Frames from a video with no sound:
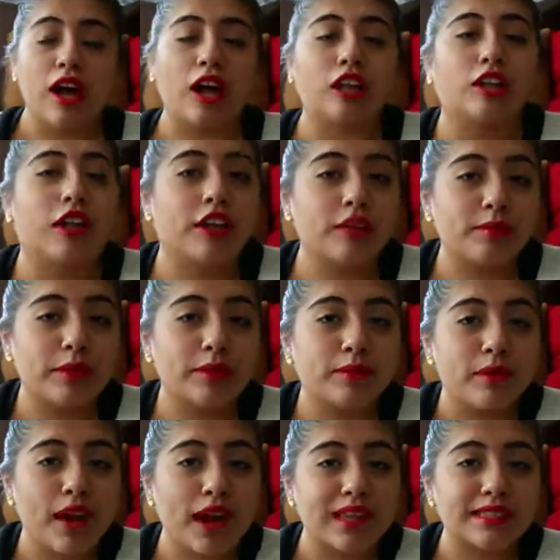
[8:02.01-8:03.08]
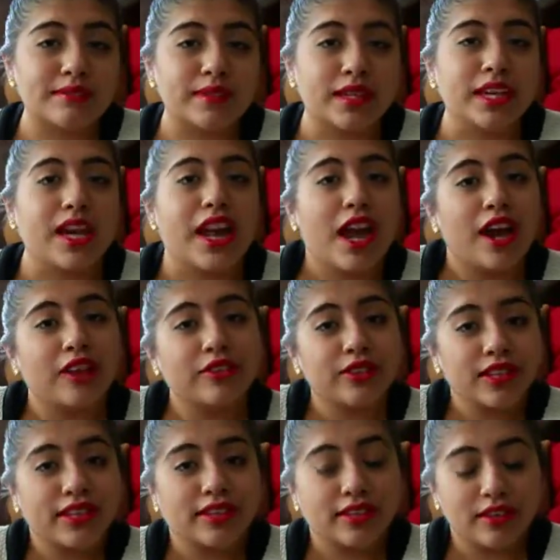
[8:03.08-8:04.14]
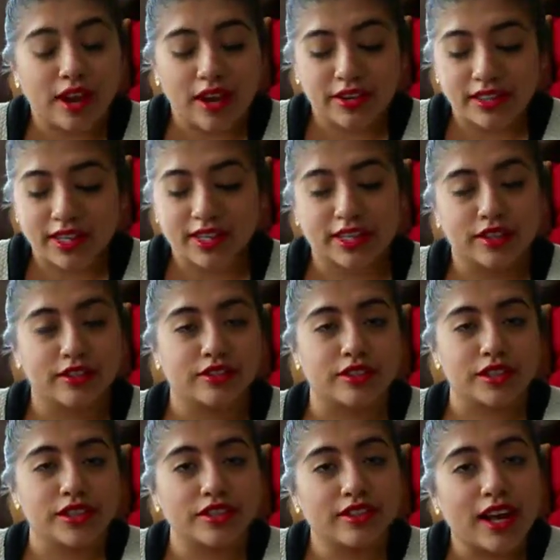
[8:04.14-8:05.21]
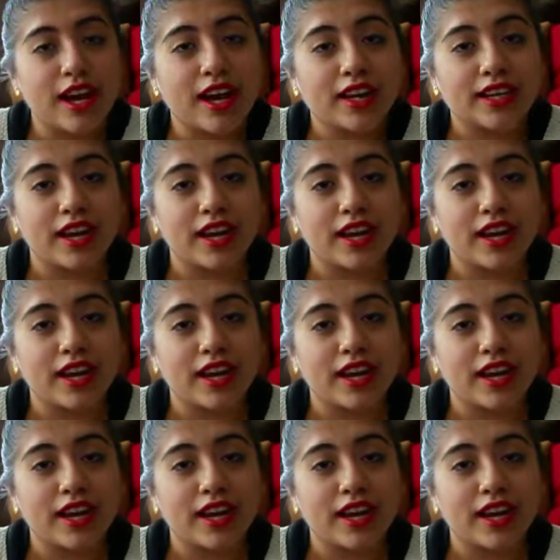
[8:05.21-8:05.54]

A lot of people ask me, how did I get her to do that?